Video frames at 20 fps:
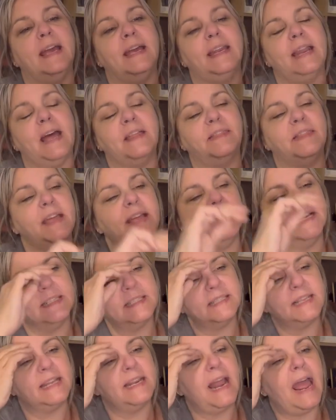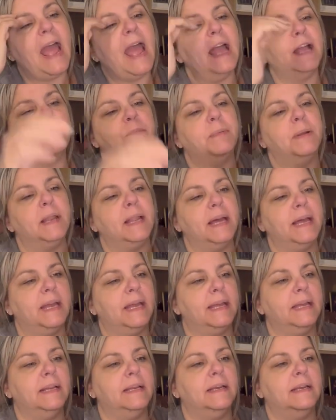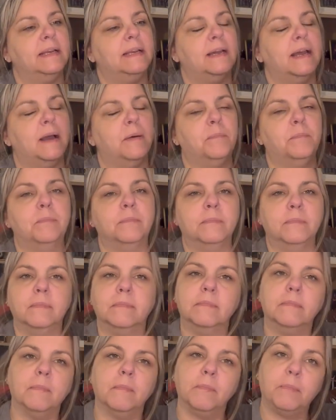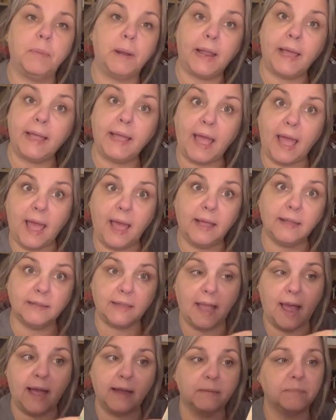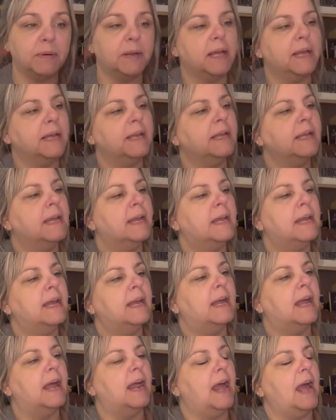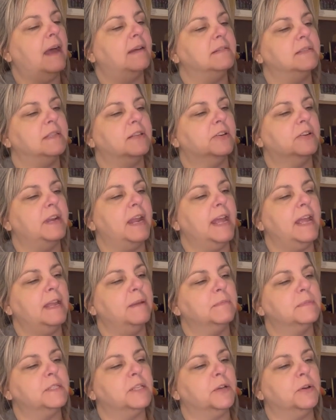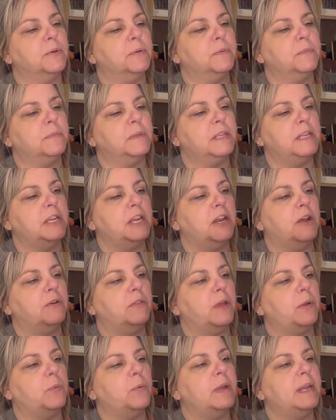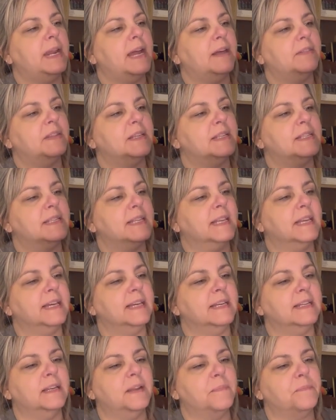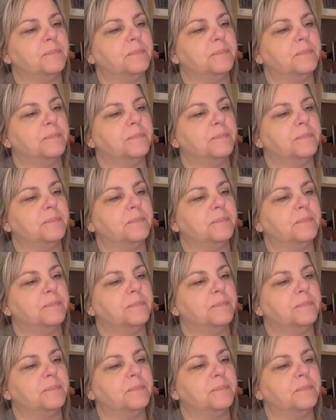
I think it's an act play, a play act play. It has their name, so, you know, they read out the skit.